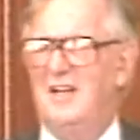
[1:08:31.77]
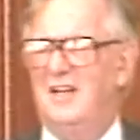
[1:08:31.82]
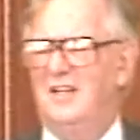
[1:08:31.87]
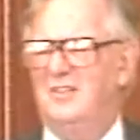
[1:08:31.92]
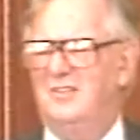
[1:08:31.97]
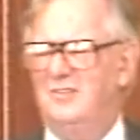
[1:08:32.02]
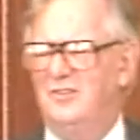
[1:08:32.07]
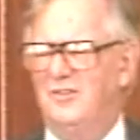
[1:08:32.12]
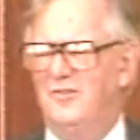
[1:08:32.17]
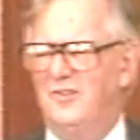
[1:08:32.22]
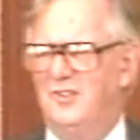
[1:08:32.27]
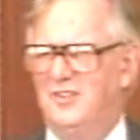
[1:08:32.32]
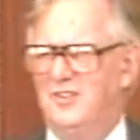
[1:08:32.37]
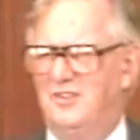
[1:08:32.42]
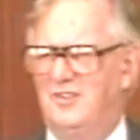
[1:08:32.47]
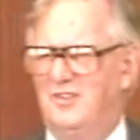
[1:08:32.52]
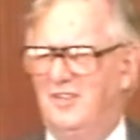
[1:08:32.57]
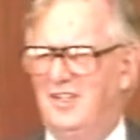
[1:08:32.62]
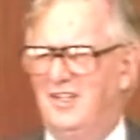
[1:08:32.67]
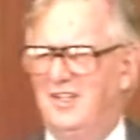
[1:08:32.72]
a surface
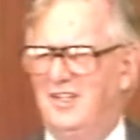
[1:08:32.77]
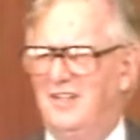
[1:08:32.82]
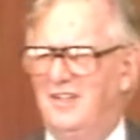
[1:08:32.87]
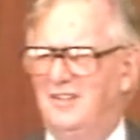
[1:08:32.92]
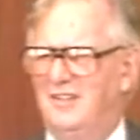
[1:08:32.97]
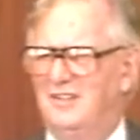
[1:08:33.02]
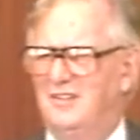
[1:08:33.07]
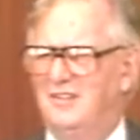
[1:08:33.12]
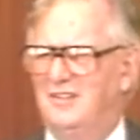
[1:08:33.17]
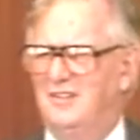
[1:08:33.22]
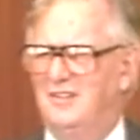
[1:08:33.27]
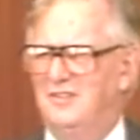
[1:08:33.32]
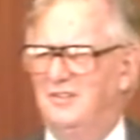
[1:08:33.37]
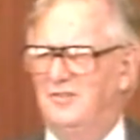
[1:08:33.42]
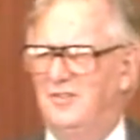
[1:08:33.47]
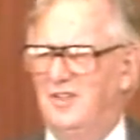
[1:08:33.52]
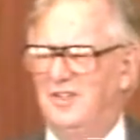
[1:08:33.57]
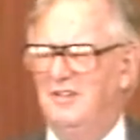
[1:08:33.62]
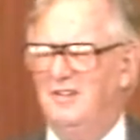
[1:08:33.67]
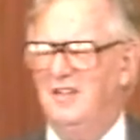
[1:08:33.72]
to the
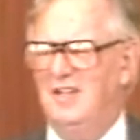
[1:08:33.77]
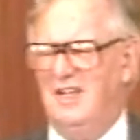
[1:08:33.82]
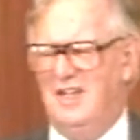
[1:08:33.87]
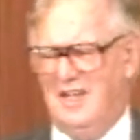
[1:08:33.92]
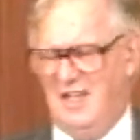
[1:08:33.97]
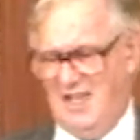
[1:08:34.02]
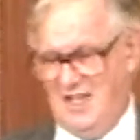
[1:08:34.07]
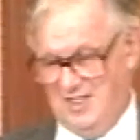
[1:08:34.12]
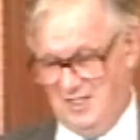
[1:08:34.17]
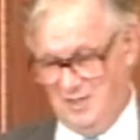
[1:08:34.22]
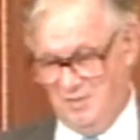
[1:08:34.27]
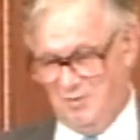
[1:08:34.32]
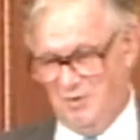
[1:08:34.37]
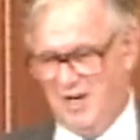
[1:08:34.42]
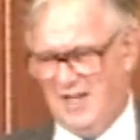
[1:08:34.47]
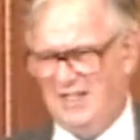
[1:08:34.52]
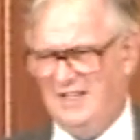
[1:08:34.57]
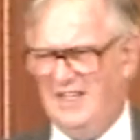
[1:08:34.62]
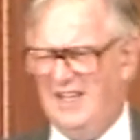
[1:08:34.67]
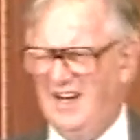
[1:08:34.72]
field and
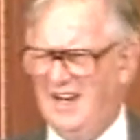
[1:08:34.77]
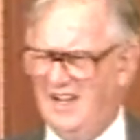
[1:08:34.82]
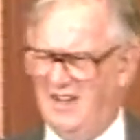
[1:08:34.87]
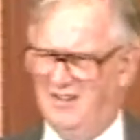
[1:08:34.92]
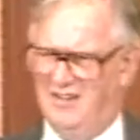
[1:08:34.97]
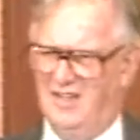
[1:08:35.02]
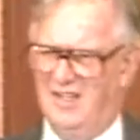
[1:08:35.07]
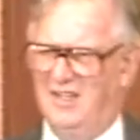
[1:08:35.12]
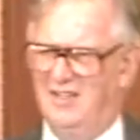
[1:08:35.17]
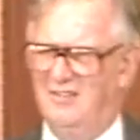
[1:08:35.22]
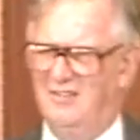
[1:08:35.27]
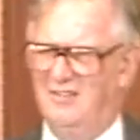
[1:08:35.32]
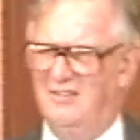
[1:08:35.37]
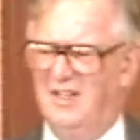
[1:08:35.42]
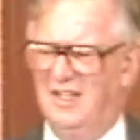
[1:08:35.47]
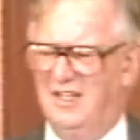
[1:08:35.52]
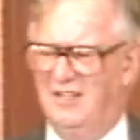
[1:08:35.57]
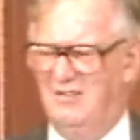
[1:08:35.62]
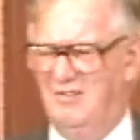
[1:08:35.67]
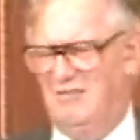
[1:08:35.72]
subtract that out, like
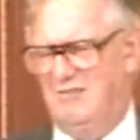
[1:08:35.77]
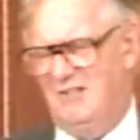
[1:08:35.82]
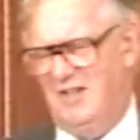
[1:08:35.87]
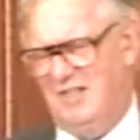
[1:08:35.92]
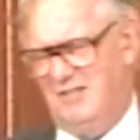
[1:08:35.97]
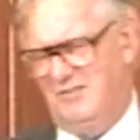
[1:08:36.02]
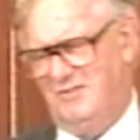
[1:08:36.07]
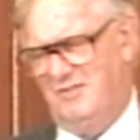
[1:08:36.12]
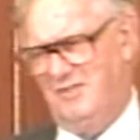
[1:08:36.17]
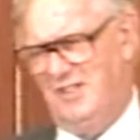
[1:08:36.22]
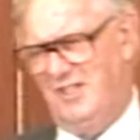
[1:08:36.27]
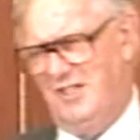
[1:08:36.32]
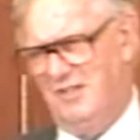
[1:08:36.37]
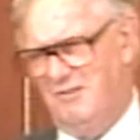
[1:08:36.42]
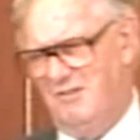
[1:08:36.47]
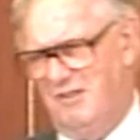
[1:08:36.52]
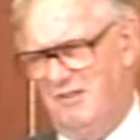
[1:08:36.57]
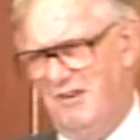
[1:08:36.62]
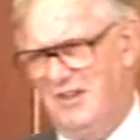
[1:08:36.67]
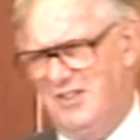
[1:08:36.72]
you correct for
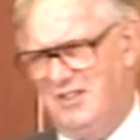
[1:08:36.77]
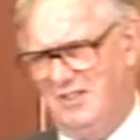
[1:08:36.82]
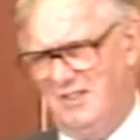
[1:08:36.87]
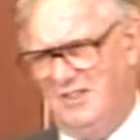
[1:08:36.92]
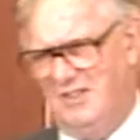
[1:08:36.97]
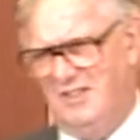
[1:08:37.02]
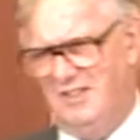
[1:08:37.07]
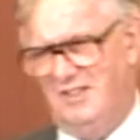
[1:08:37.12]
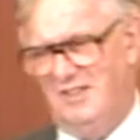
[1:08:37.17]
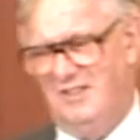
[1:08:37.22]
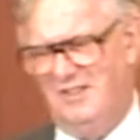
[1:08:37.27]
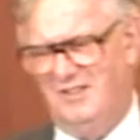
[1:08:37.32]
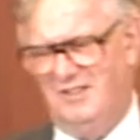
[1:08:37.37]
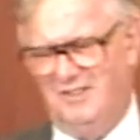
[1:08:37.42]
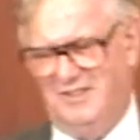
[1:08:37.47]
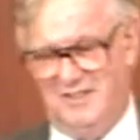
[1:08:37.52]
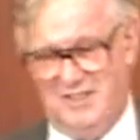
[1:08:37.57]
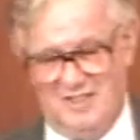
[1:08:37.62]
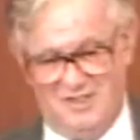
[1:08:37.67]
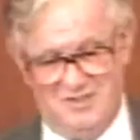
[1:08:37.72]
linear regression
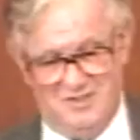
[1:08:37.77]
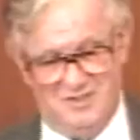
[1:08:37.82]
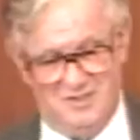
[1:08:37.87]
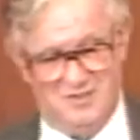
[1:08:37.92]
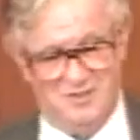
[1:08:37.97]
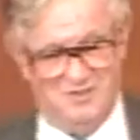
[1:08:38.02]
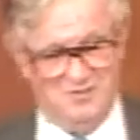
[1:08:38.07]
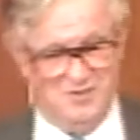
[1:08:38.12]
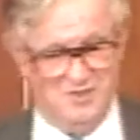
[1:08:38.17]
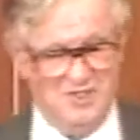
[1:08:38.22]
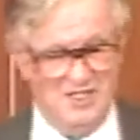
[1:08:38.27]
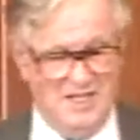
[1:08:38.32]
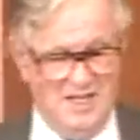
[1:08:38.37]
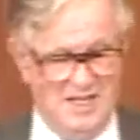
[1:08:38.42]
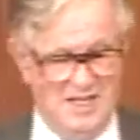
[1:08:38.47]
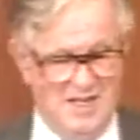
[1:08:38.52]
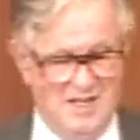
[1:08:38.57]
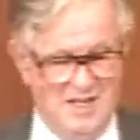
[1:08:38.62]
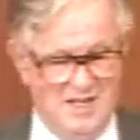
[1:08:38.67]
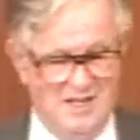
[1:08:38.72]
in things and so forth.
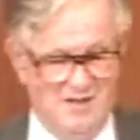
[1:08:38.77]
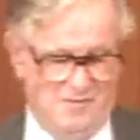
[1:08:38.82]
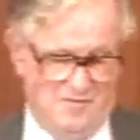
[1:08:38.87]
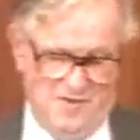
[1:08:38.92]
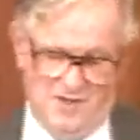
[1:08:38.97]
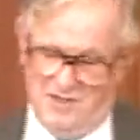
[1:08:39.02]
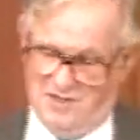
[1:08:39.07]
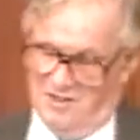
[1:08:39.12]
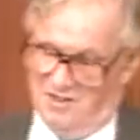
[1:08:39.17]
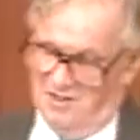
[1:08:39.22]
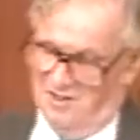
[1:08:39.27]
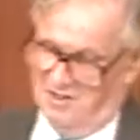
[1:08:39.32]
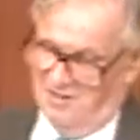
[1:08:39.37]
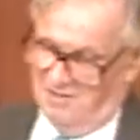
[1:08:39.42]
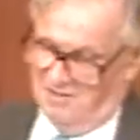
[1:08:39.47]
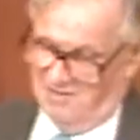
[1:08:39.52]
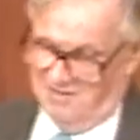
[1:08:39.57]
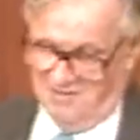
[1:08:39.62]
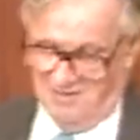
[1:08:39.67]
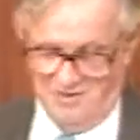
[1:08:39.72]
Fisher,
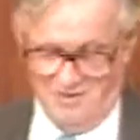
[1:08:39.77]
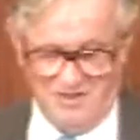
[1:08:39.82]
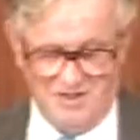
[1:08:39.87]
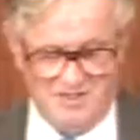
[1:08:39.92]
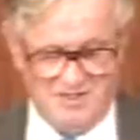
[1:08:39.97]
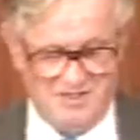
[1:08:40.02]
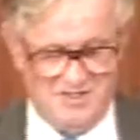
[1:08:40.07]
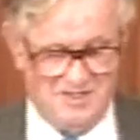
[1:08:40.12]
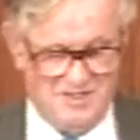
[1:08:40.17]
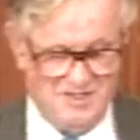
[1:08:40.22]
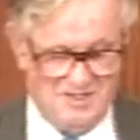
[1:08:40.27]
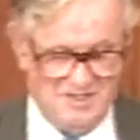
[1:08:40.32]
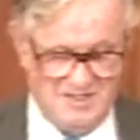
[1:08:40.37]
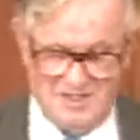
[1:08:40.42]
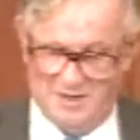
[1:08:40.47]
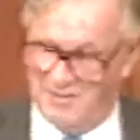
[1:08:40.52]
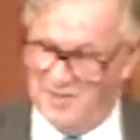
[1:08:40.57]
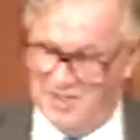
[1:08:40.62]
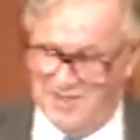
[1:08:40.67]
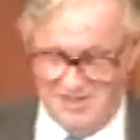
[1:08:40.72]
of course,
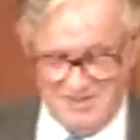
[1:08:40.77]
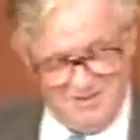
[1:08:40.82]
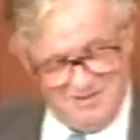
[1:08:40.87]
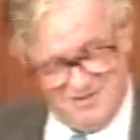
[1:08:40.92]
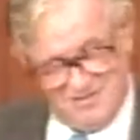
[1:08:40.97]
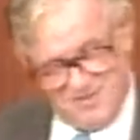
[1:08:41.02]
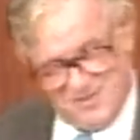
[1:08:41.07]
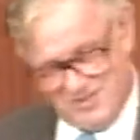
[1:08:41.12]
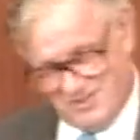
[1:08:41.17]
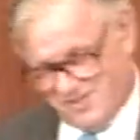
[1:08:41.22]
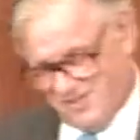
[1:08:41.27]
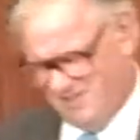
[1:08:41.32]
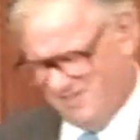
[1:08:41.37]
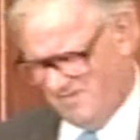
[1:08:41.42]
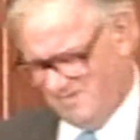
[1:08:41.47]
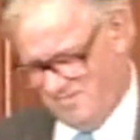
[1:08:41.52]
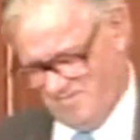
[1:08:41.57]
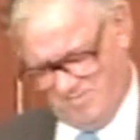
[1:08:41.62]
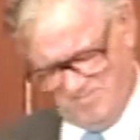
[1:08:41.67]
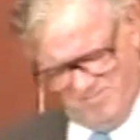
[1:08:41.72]
somebody told
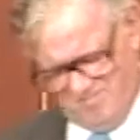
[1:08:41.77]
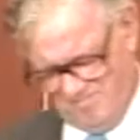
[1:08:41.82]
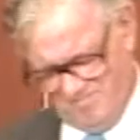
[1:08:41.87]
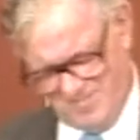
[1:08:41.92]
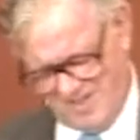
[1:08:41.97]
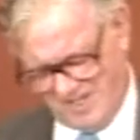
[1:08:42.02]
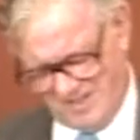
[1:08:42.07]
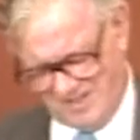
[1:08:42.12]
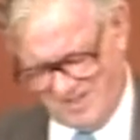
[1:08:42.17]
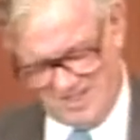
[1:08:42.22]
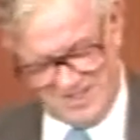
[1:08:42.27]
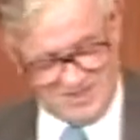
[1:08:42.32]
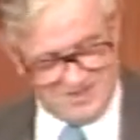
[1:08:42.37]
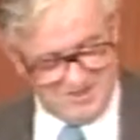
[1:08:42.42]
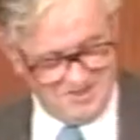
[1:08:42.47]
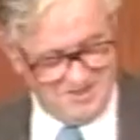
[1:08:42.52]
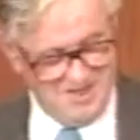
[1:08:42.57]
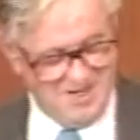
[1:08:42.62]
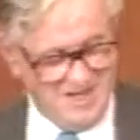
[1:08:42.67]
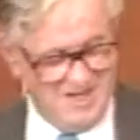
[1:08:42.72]
Fisher, next
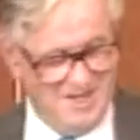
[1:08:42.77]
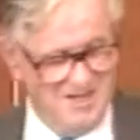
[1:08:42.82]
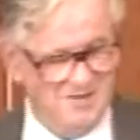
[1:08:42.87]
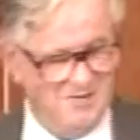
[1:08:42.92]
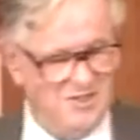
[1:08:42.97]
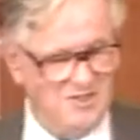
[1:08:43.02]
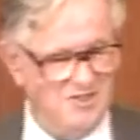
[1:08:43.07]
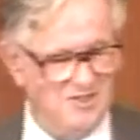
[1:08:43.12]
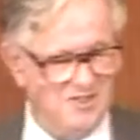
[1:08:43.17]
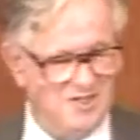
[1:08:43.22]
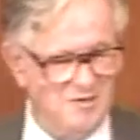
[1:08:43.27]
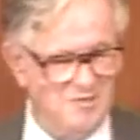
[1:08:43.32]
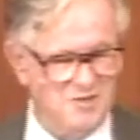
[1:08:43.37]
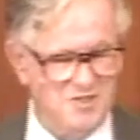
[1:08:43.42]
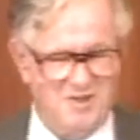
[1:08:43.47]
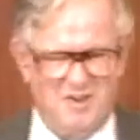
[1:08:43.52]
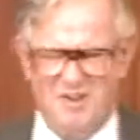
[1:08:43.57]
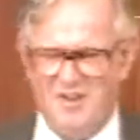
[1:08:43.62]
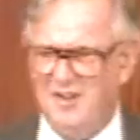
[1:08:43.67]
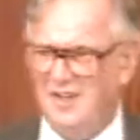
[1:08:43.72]
lecture, Fisher
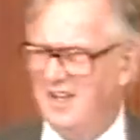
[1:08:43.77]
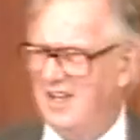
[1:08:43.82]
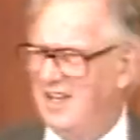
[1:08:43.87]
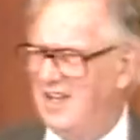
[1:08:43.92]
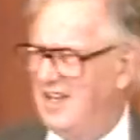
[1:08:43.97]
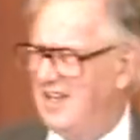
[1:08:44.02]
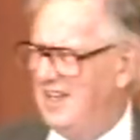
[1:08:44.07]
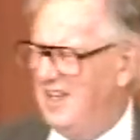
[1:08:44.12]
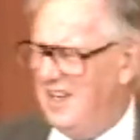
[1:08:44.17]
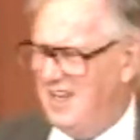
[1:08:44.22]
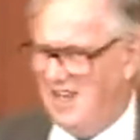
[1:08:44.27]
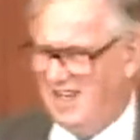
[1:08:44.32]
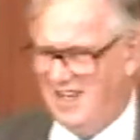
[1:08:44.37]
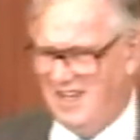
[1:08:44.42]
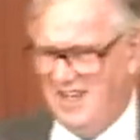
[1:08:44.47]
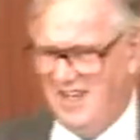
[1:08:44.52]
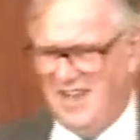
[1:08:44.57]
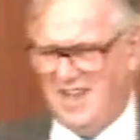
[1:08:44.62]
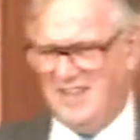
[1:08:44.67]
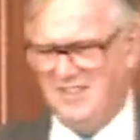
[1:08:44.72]
comes along,
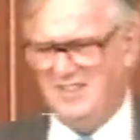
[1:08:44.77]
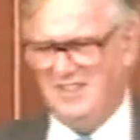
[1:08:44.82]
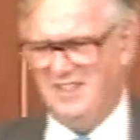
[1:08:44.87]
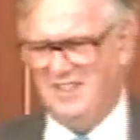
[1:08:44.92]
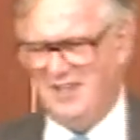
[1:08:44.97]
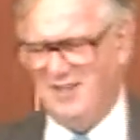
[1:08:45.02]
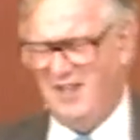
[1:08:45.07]
he has a